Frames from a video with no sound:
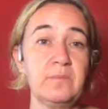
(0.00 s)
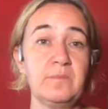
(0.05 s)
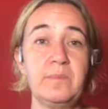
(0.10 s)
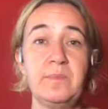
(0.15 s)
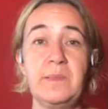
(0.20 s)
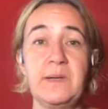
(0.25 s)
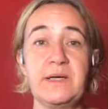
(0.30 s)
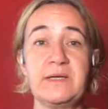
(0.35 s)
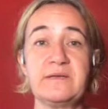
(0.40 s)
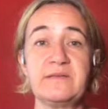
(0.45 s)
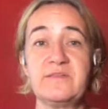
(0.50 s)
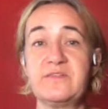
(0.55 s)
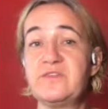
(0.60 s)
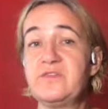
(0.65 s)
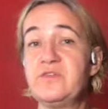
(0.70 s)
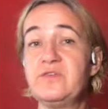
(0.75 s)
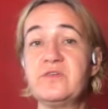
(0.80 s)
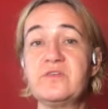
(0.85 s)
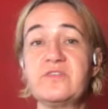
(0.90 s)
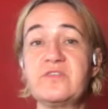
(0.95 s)
But
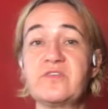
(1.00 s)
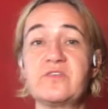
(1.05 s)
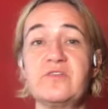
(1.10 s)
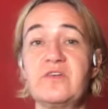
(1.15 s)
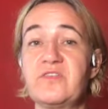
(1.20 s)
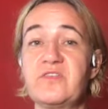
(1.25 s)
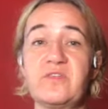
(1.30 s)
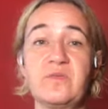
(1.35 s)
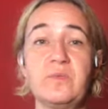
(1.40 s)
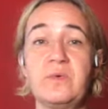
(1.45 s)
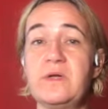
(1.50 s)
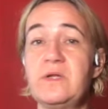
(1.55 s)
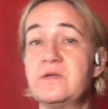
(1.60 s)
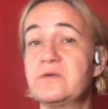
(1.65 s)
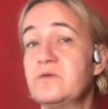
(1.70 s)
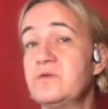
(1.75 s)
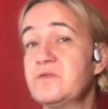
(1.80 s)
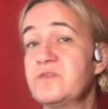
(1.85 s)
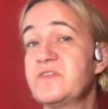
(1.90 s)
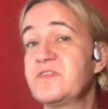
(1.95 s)
students across the world
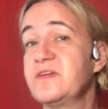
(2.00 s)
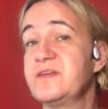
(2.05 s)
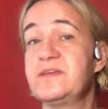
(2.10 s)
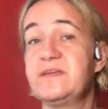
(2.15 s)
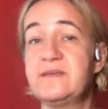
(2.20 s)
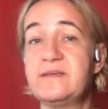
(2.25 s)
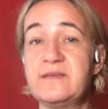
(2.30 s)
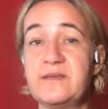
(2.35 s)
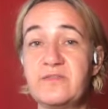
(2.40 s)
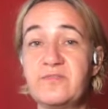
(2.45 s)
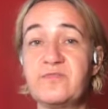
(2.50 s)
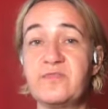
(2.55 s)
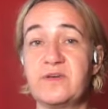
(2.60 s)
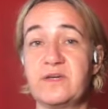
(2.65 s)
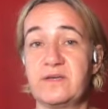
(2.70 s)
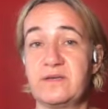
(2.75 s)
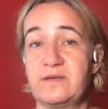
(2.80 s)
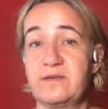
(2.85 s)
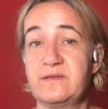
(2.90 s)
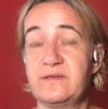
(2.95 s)
all study different
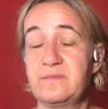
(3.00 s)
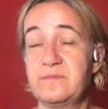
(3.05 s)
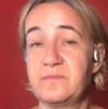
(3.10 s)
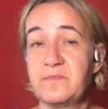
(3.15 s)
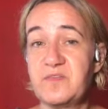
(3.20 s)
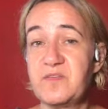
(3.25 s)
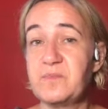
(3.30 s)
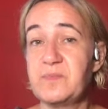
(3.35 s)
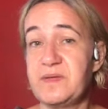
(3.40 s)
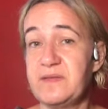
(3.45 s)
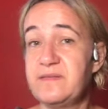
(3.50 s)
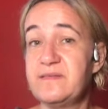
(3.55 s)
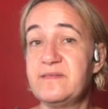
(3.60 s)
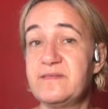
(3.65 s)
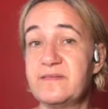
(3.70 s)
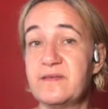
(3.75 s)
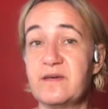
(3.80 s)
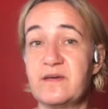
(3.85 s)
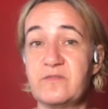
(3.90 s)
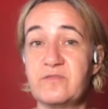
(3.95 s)
species
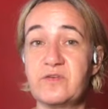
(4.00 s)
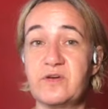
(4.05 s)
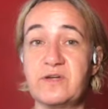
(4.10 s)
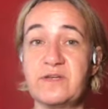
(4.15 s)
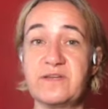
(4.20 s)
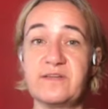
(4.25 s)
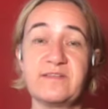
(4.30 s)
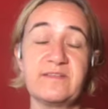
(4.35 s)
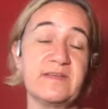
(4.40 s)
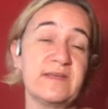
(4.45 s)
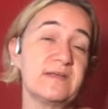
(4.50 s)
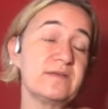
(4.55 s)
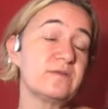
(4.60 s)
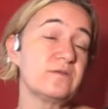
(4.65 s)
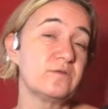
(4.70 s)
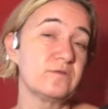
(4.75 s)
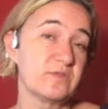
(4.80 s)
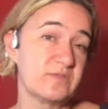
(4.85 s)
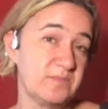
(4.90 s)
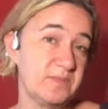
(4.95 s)
that have gone extinct
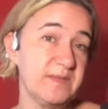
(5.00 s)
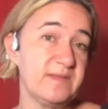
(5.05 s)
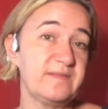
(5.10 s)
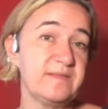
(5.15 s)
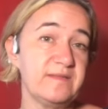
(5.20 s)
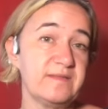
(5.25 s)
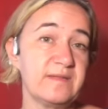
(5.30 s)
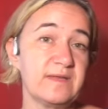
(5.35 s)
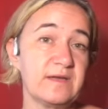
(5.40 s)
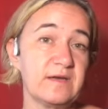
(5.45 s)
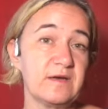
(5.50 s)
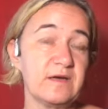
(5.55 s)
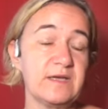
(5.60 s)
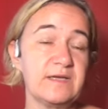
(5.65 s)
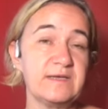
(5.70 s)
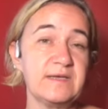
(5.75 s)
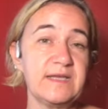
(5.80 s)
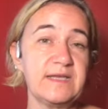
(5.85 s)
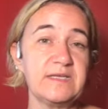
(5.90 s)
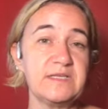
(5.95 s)
or species that are
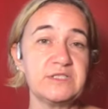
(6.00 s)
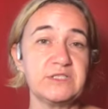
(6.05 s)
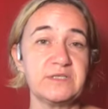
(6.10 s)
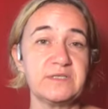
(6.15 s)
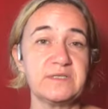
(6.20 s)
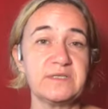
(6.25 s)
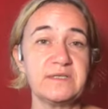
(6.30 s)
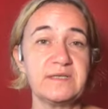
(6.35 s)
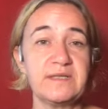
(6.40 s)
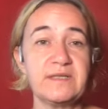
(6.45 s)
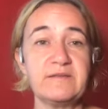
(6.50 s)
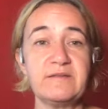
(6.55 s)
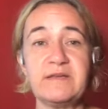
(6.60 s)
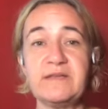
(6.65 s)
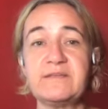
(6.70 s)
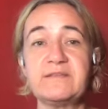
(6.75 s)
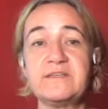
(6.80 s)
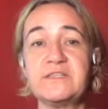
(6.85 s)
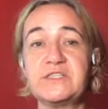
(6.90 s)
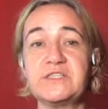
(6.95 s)
endangered. There
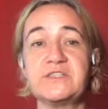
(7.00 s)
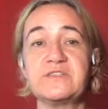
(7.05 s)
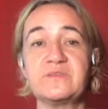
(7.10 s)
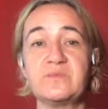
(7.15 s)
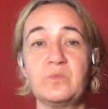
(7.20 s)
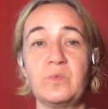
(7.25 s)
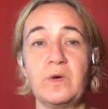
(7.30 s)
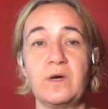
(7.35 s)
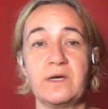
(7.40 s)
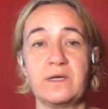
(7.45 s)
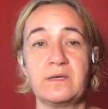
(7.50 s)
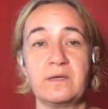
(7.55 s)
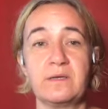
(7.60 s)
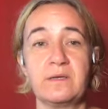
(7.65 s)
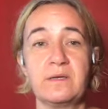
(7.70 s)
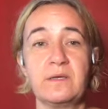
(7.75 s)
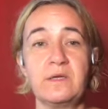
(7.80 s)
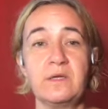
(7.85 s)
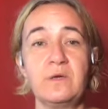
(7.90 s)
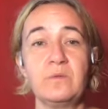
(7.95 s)
isn't just one.
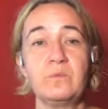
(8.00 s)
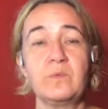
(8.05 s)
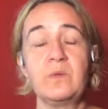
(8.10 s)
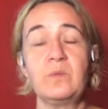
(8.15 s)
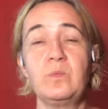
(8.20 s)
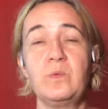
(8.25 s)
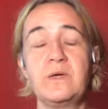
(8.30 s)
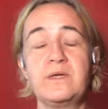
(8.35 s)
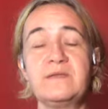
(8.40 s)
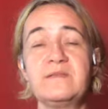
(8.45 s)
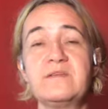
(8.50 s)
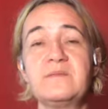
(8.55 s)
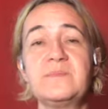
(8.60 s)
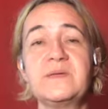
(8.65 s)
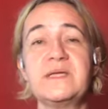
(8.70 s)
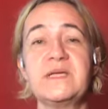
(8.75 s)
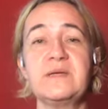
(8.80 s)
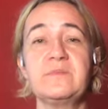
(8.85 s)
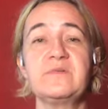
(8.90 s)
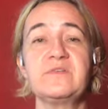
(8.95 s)
We want to
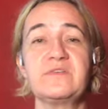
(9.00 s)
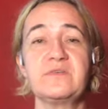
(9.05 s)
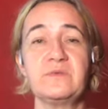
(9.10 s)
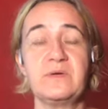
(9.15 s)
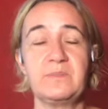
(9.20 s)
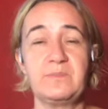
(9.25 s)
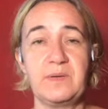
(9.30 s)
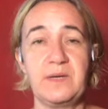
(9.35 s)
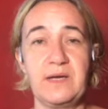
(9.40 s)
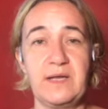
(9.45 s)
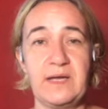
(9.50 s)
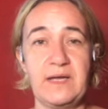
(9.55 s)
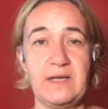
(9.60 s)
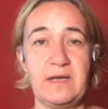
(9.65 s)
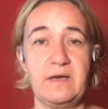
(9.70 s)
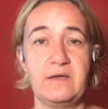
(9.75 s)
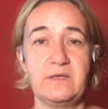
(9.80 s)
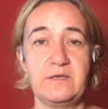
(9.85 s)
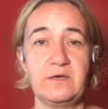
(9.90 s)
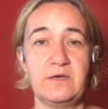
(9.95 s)
be able to apply
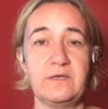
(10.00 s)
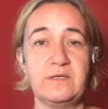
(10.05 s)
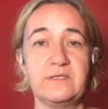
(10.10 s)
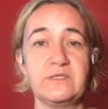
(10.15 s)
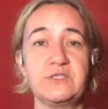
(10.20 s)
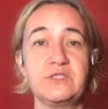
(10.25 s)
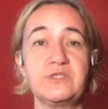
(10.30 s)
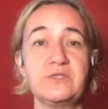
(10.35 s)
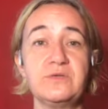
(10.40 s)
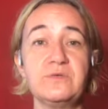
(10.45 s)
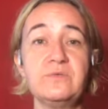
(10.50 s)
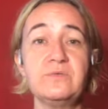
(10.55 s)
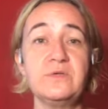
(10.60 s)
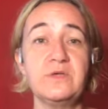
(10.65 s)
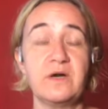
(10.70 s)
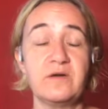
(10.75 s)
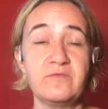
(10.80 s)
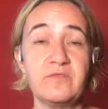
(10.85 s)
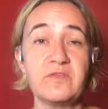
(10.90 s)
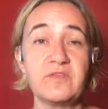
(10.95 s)
our knowledge to
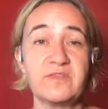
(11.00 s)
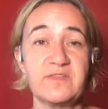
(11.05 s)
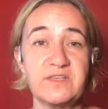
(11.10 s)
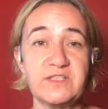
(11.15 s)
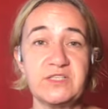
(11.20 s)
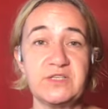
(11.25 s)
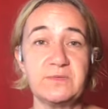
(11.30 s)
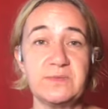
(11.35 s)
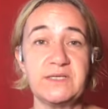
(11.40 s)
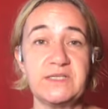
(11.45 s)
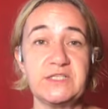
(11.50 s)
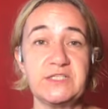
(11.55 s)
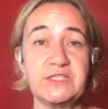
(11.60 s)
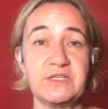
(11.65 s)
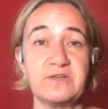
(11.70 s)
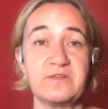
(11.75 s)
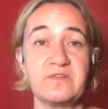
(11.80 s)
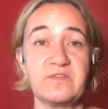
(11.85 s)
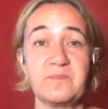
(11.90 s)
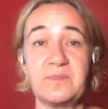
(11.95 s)
novel
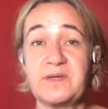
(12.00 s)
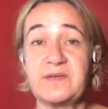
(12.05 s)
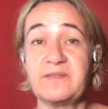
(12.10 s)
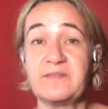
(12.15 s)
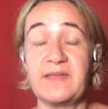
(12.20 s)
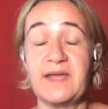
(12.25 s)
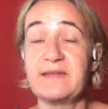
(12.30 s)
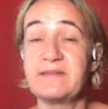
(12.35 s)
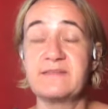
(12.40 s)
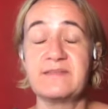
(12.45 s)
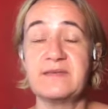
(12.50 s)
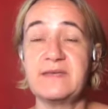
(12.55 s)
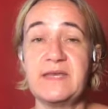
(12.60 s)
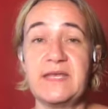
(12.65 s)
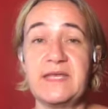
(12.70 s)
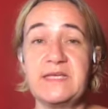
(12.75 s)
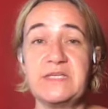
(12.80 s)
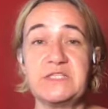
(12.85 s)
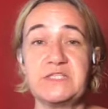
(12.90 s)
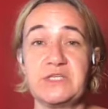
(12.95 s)
situations because that's the
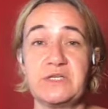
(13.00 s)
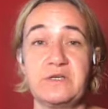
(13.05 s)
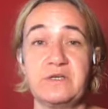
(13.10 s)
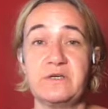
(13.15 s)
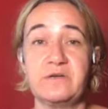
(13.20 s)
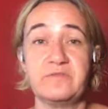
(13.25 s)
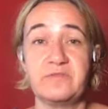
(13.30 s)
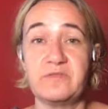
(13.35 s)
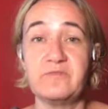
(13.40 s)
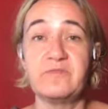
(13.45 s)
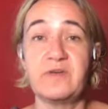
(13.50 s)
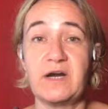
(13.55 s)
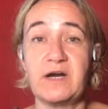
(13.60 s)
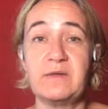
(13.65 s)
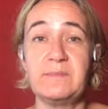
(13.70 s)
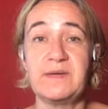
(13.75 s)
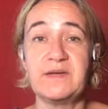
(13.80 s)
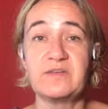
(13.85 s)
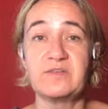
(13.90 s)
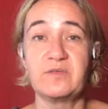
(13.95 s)
nature of
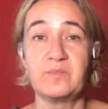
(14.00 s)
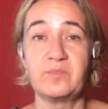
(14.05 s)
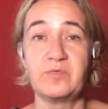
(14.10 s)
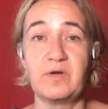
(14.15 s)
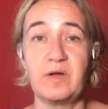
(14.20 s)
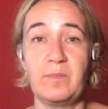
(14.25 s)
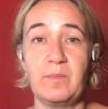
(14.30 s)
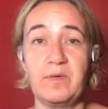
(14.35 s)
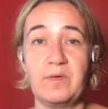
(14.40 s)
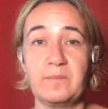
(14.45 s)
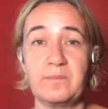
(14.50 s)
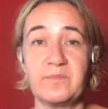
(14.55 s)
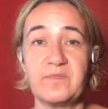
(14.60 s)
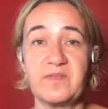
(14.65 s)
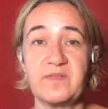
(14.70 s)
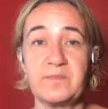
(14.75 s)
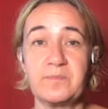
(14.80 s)
environmental problems.